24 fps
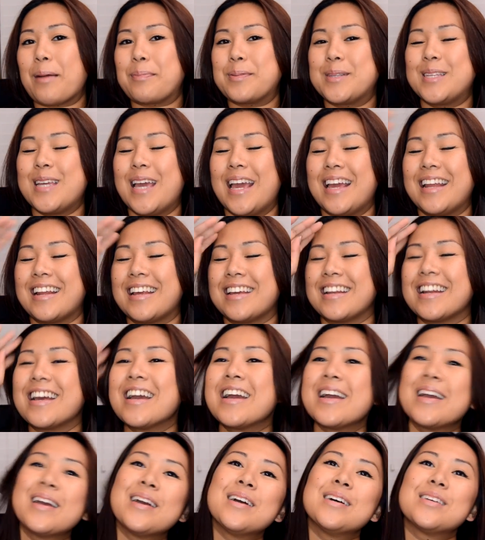update it.
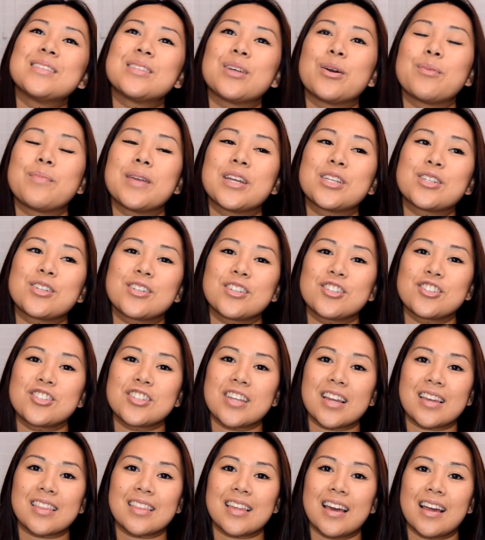So make sure to
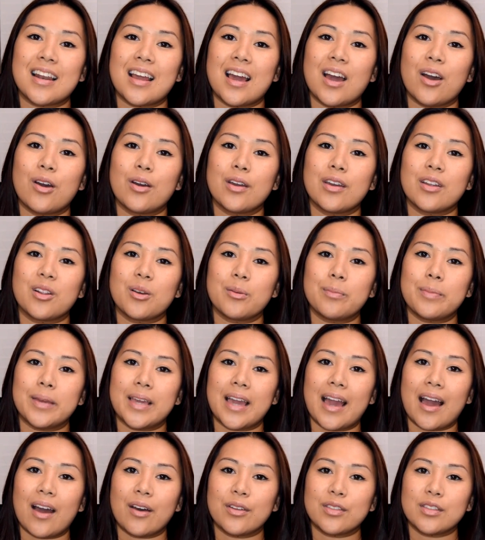check that out. It'll
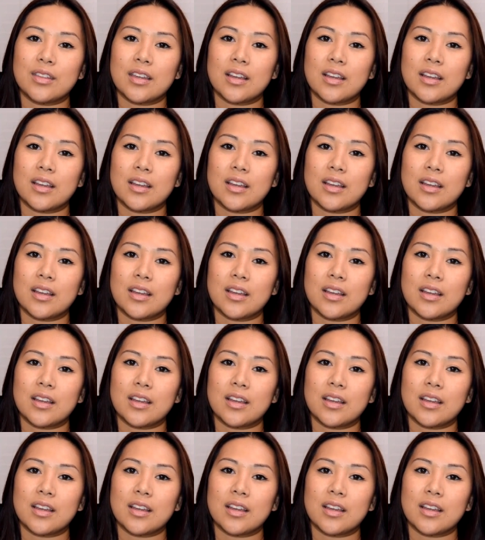be out